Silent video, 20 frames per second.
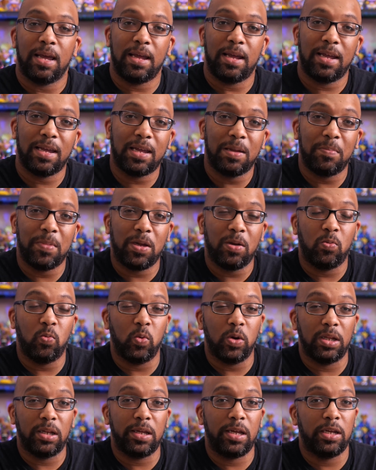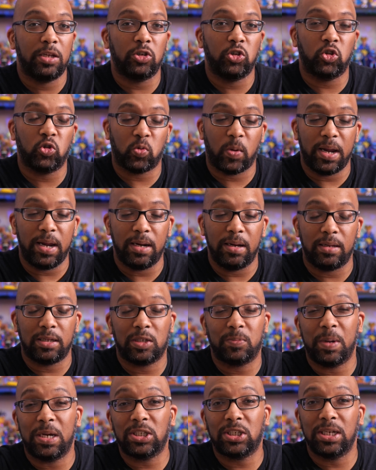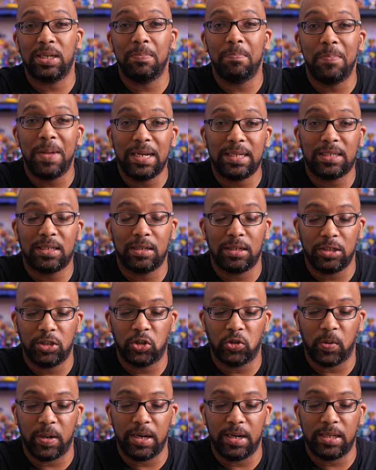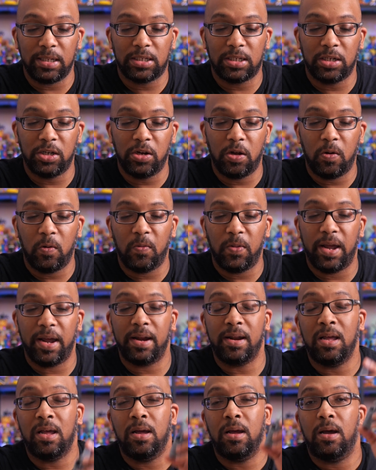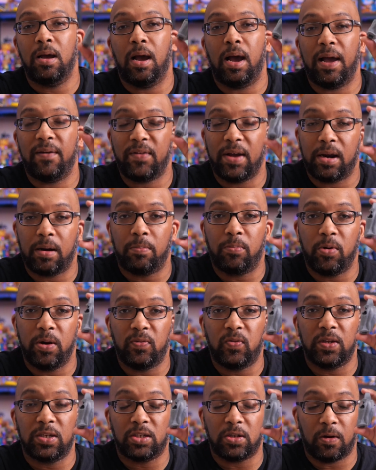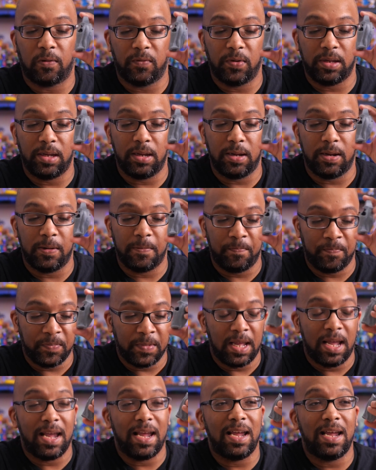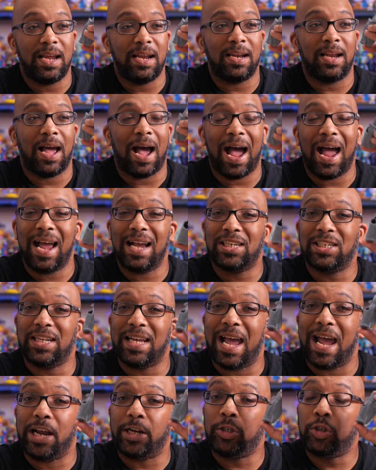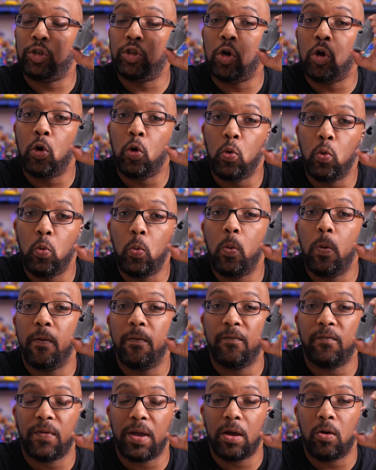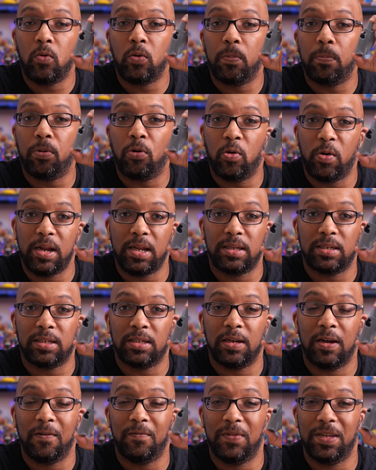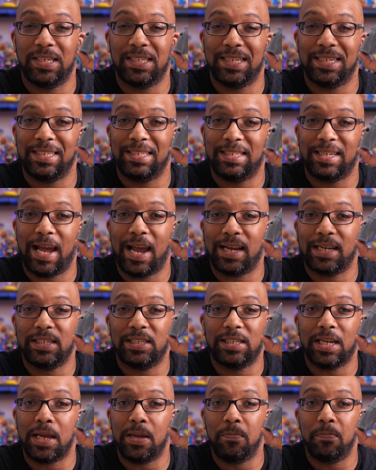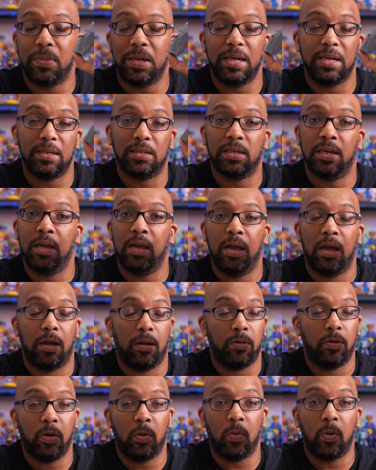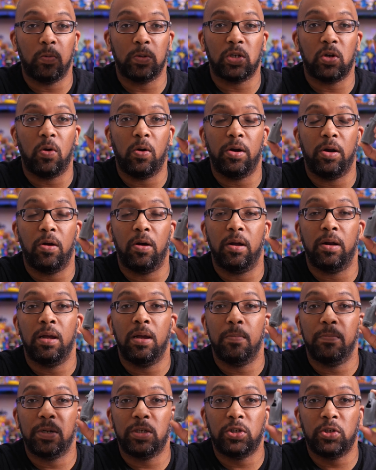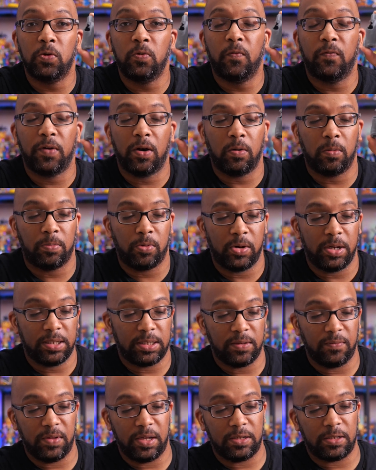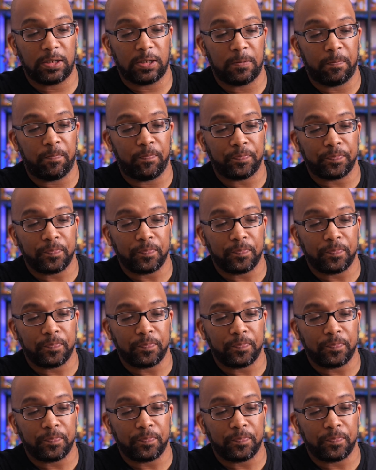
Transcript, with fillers: it can be really draining, especially mentally draining to know that I've got to print this off again. And I actually had two failed prints of this exact same piece. I don't know what was going on, but two failed prints of this.